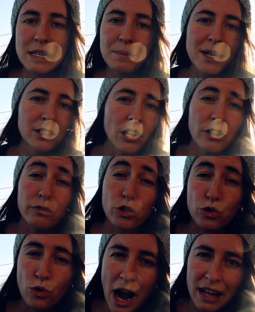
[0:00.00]
to be a lot of
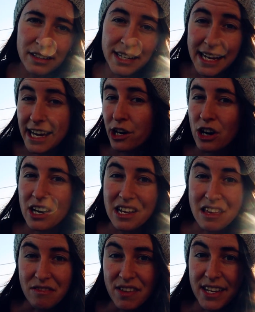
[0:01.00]
trial and error
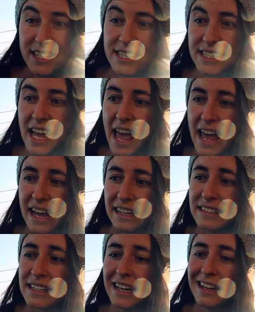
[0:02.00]
in this,
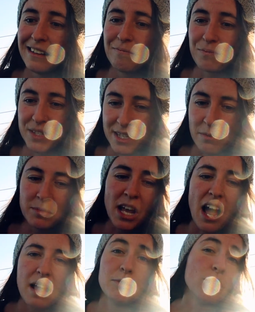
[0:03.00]
and
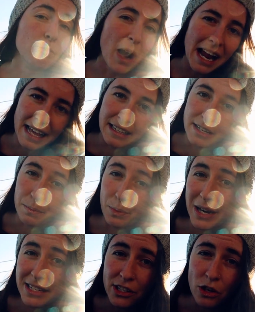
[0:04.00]
sometimes you might end up
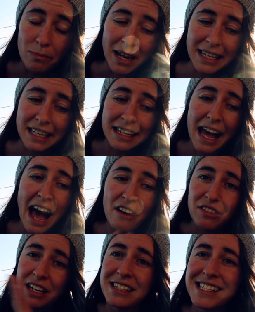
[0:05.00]
wasting your money
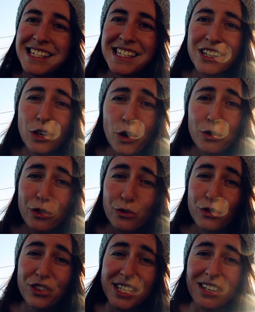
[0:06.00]
having to go
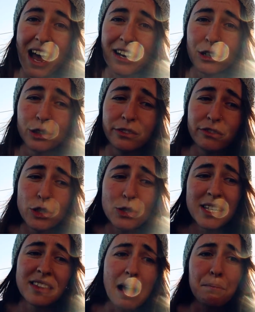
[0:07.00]
through the cycle of
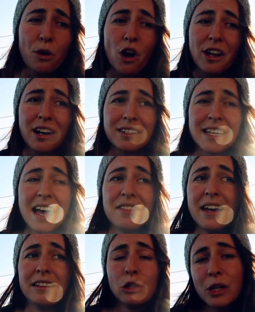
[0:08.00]
using that product and
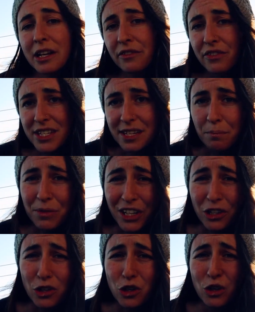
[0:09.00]
then looking for
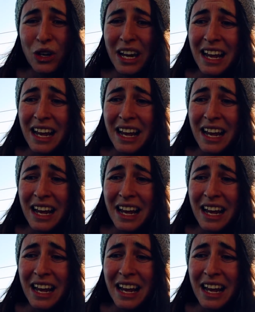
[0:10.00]
something new.